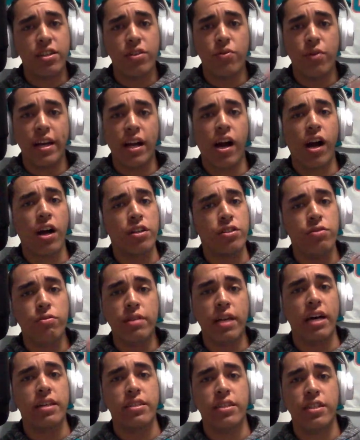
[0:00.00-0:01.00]
away our
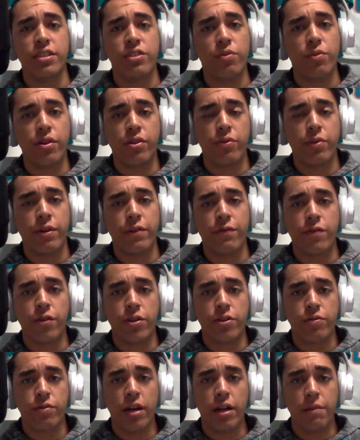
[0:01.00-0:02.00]
2023
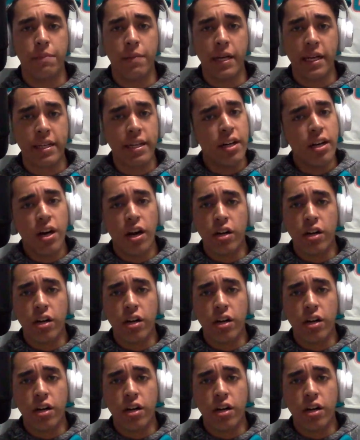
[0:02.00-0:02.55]
first round pick,